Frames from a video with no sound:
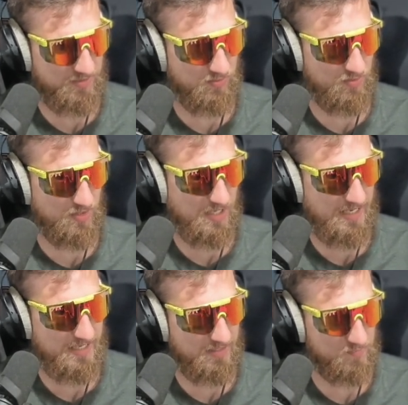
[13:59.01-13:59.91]
do
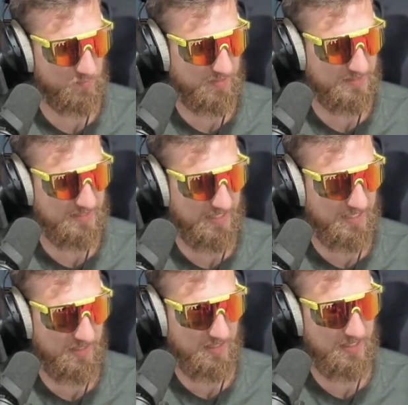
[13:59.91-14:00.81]
I equals 1 to
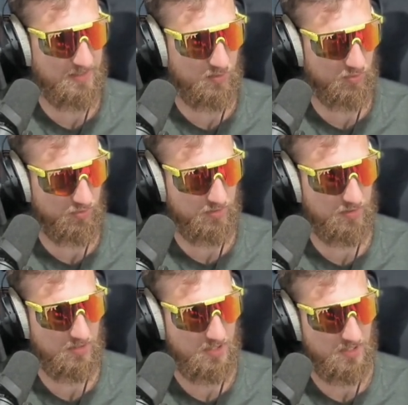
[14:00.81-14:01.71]
n, and do,
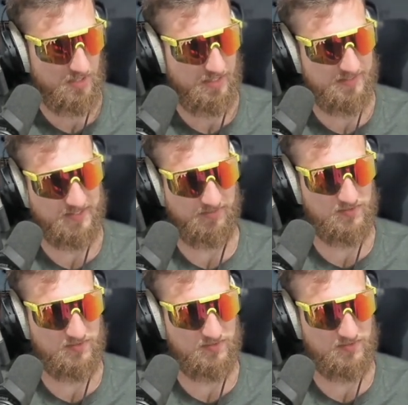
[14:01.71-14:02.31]
that's like the